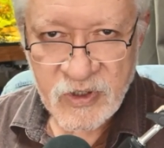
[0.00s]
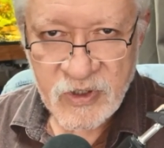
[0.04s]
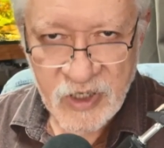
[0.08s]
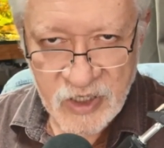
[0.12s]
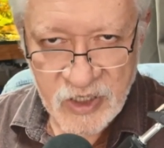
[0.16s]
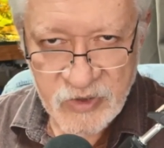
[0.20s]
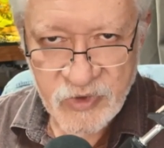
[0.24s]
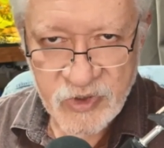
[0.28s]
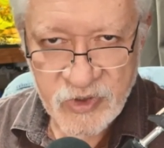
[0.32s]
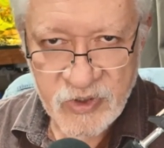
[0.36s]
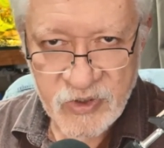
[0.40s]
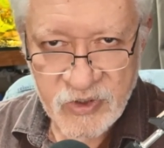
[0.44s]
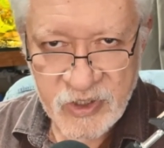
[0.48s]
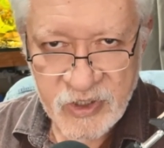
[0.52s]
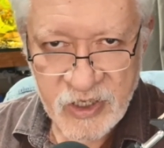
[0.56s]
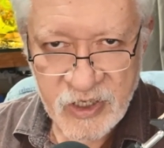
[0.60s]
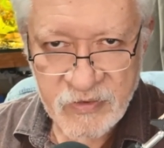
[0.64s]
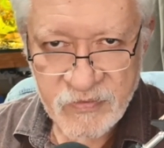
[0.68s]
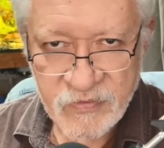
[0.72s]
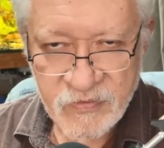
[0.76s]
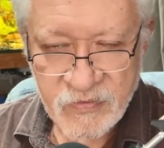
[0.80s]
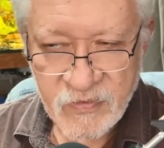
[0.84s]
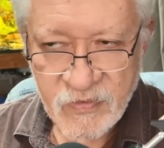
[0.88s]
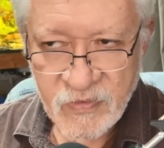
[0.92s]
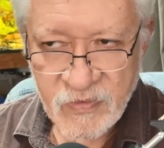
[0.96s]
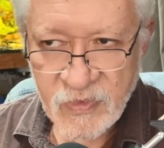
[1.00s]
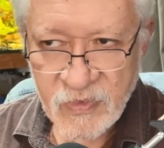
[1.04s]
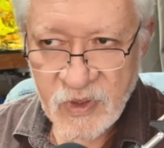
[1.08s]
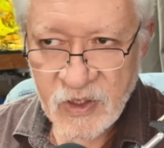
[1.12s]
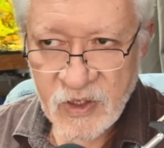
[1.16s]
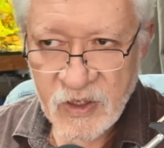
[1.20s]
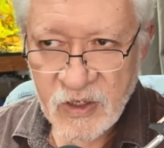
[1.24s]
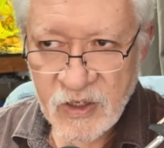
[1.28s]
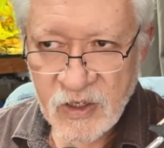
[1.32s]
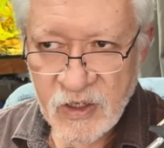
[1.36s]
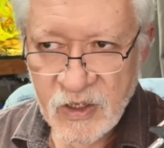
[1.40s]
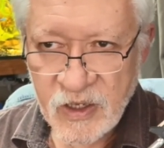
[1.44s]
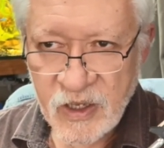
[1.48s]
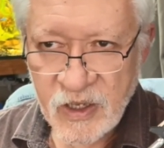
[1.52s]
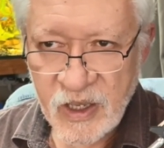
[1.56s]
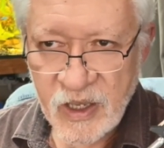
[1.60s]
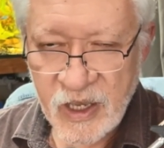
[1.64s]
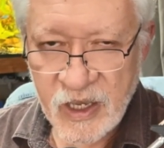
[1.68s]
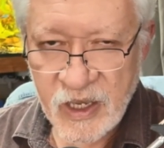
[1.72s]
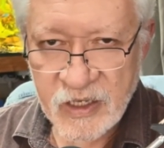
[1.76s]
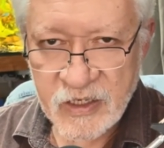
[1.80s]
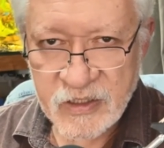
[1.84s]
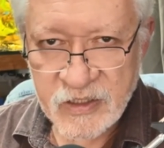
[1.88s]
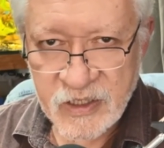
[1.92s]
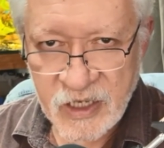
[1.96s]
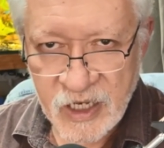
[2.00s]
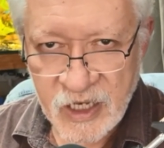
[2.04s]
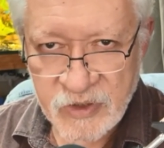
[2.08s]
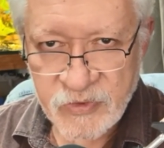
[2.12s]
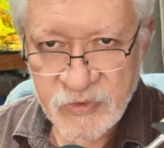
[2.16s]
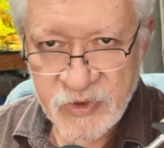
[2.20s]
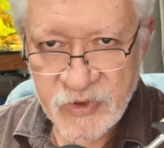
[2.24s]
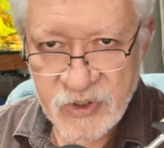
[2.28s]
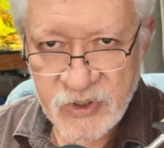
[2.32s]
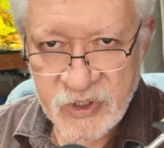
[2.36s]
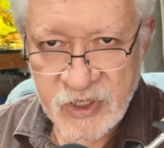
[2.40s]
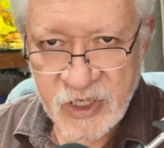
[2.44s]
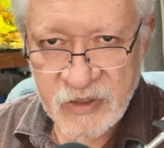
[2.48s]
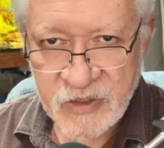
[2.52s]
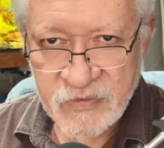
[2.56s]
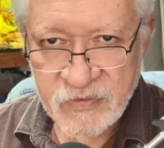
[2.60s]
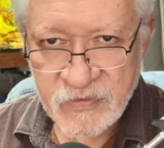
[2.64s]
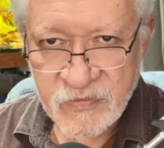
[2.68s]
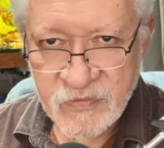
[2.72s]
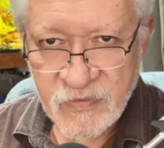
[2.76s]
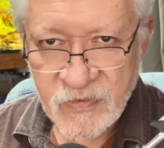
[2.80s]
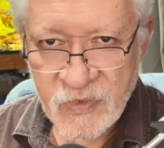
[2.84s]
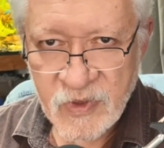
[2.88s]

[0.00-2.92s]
inward looking and outward looking,